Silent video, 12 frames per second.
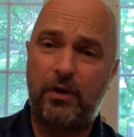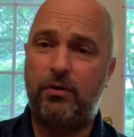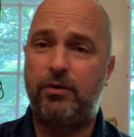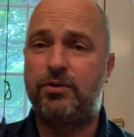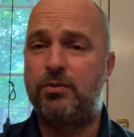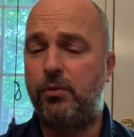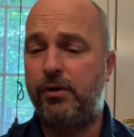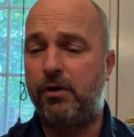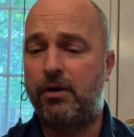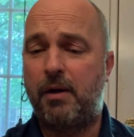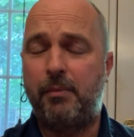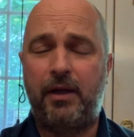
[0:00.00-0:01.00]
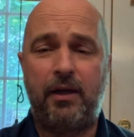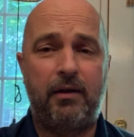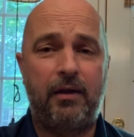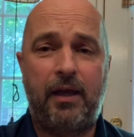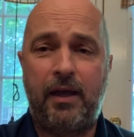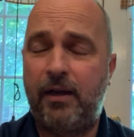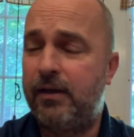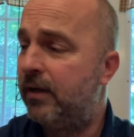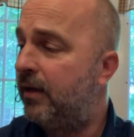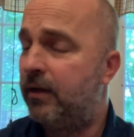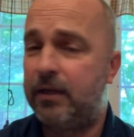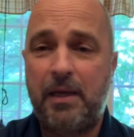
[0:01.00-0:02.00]
a good school year coming ahead.
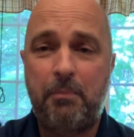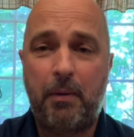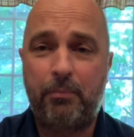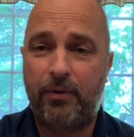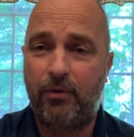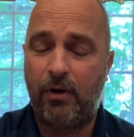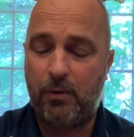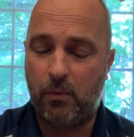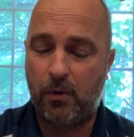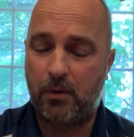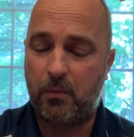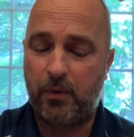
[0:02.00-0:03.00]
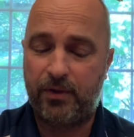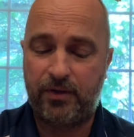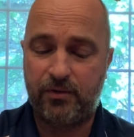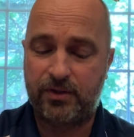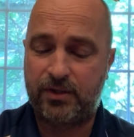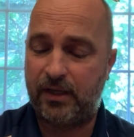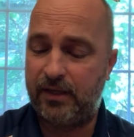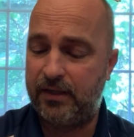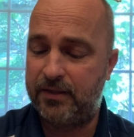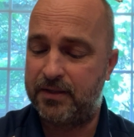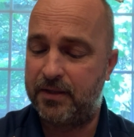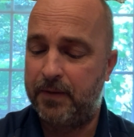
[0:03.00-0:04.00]
Keep up the great work with your
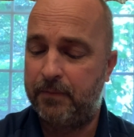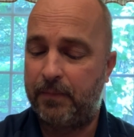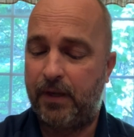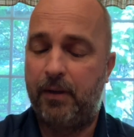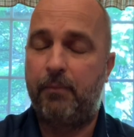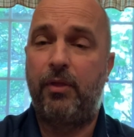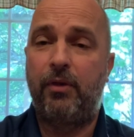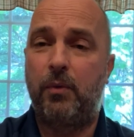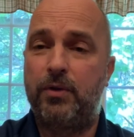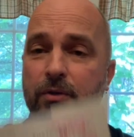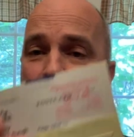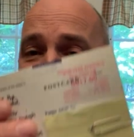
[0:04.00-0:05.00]
studies. Um, there was no